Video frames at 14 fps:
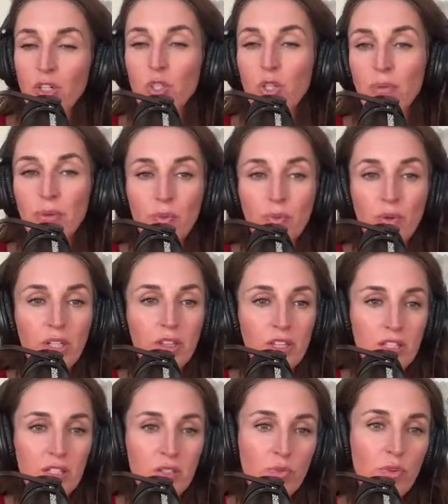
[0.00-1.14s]
So let me read
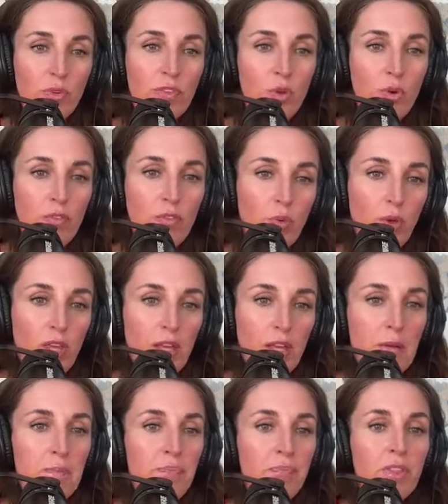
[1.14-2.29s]
this review of the week.
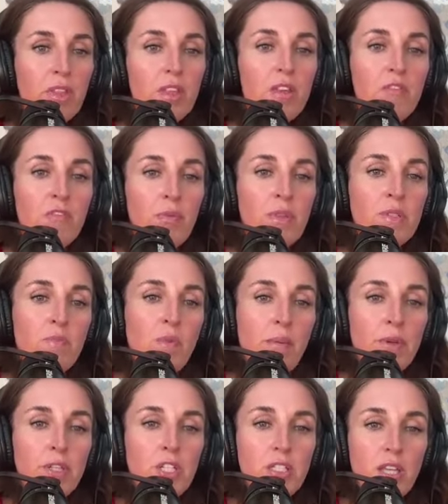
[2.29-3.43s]
From this mama,
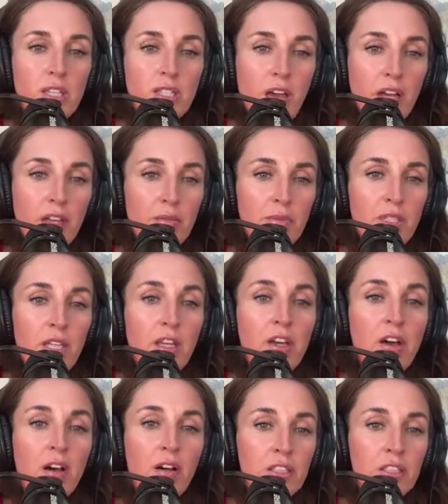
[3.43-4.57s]
she says, I am seeing
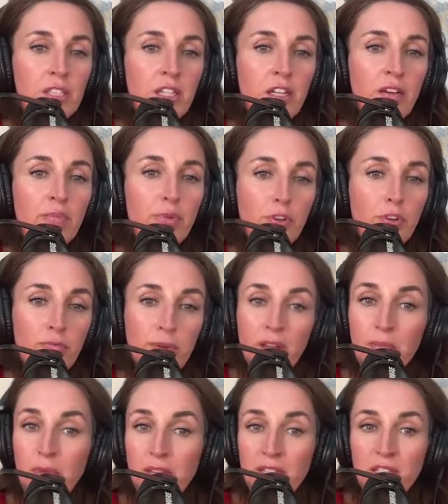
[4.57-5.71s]
constant improvement
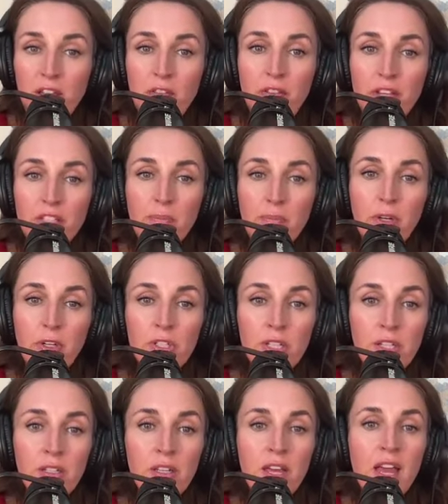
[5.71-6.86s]
in myself as a
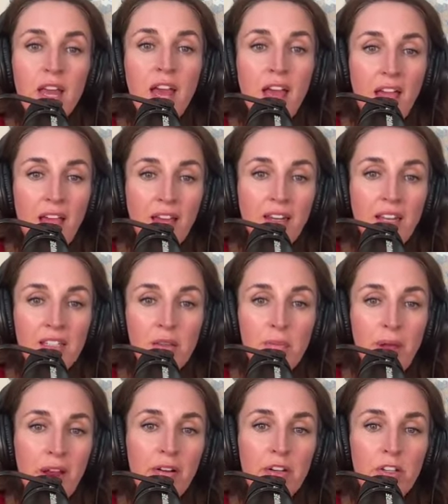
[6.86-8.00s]
person and as a
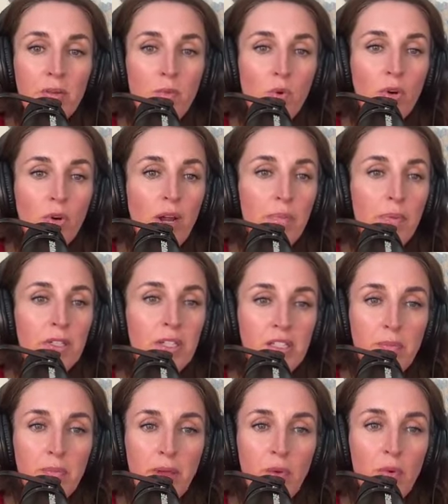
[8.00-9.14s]
parent the more I
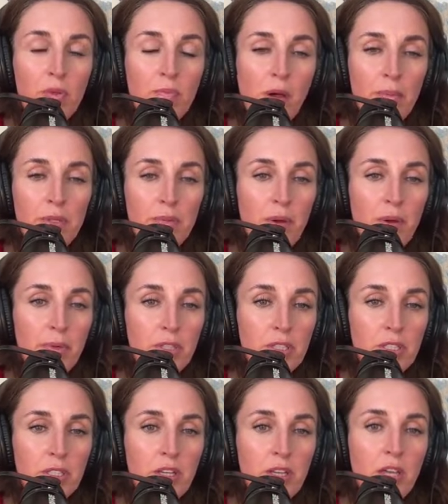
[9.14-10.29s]
participate with Mama's
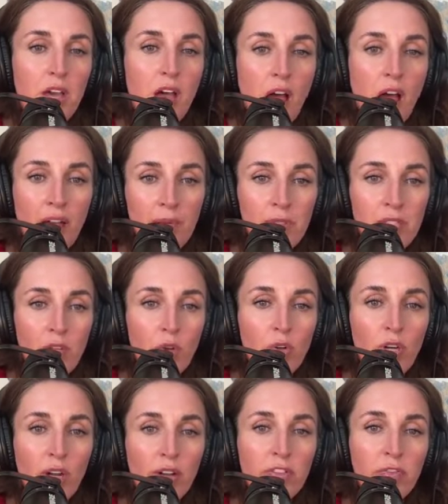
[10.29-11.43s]
Members. I am so
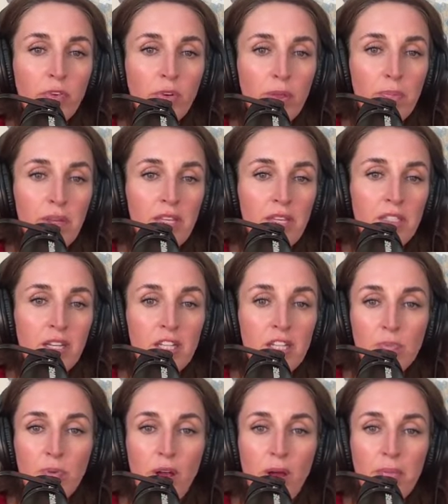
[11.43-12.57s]
grateful for the peace it has
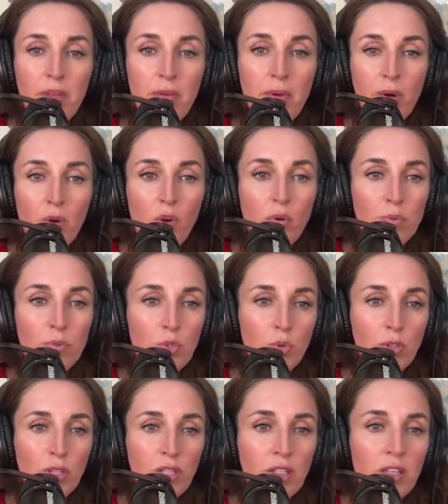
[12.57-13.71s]
brought me about
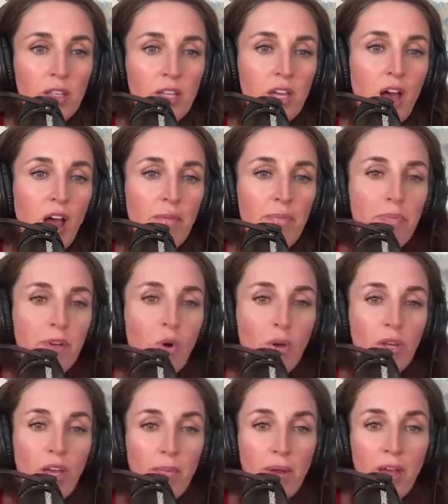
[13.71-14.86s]
homeschooling. I've been
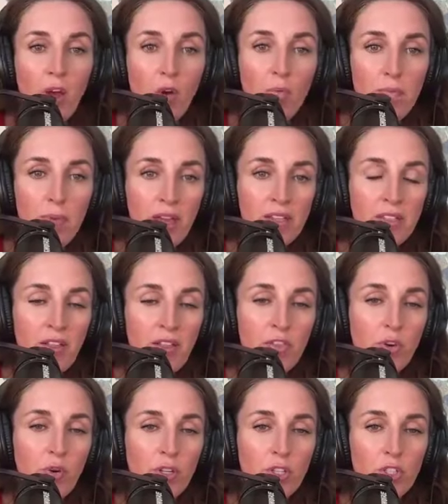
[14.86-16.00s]
going at my own pace and
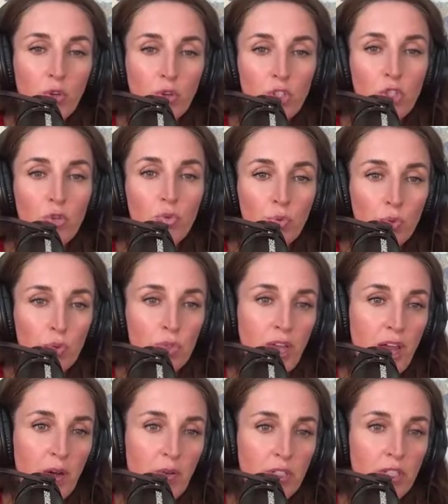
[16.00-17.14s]
throwing social rules
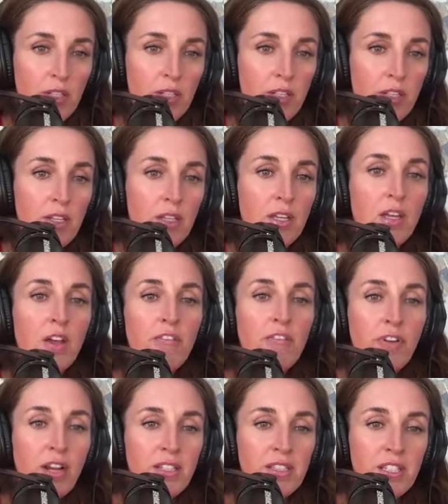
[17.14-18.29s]
out.
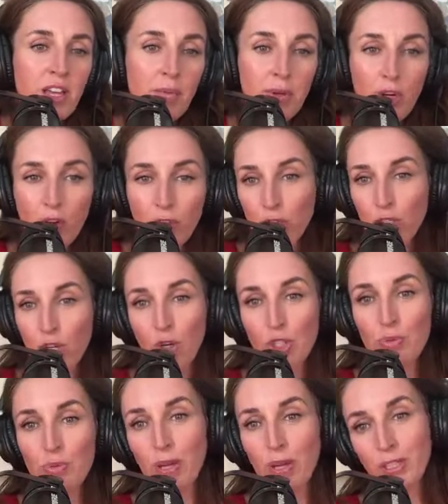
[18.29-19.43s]
Friends, come on over to
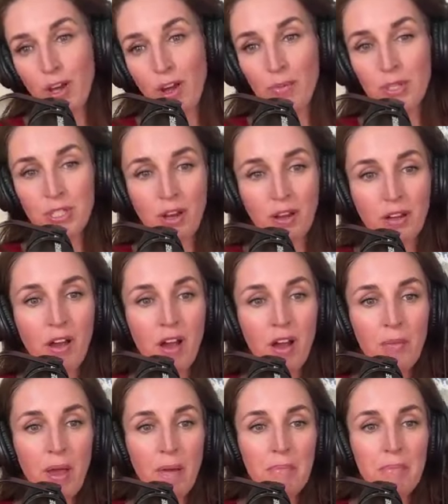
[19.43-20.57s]

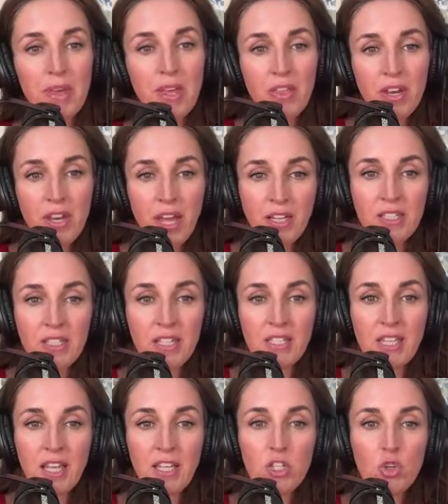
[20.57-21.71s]
coachmegthomas.com and be the next
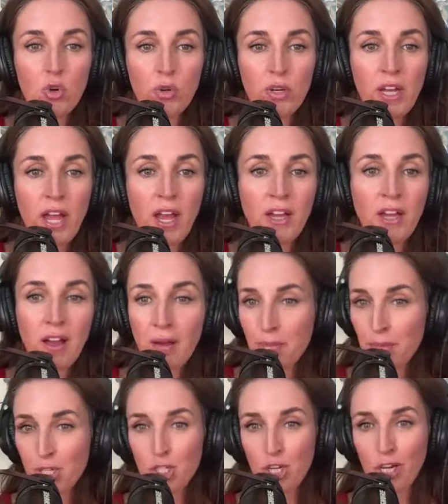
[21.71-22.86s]
success story and come
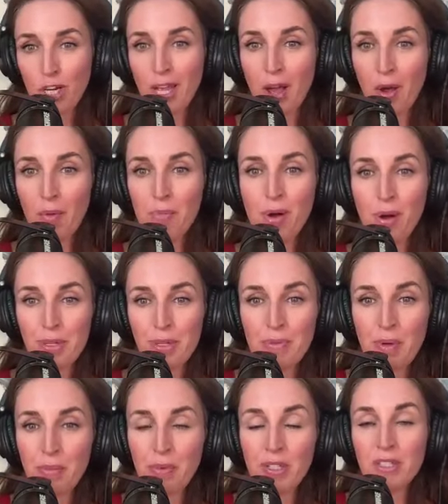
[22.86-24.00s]
and check out Mama's
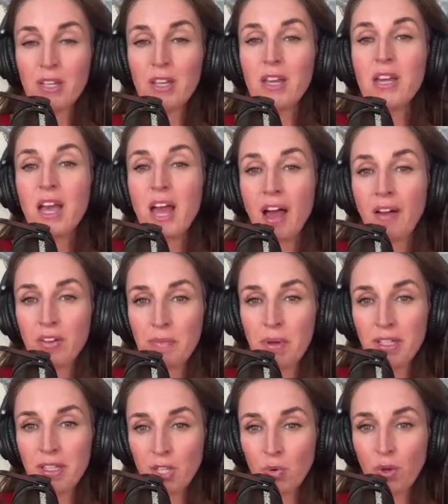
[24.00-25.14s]
Members. Have an
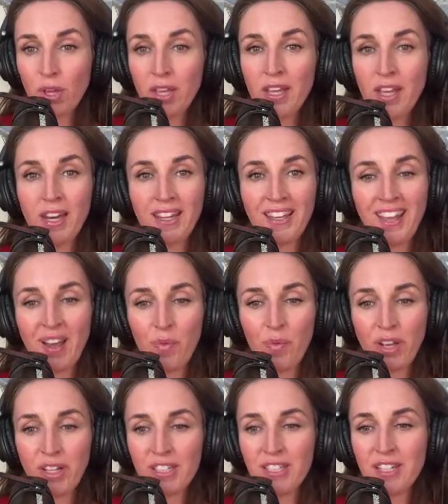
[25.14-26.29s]
amazing week, and I can't
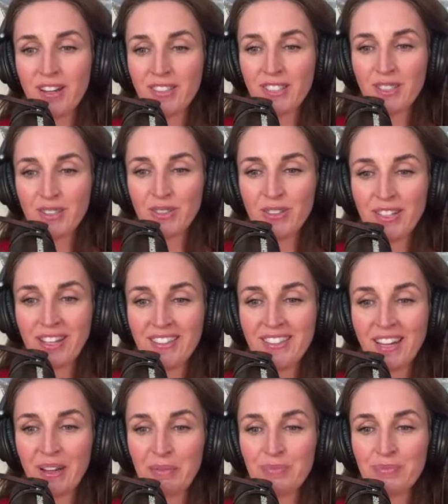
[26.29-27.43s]
wait to talk to you next
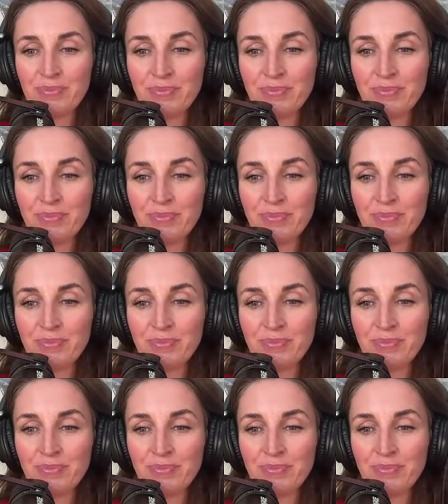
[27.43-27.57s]
time.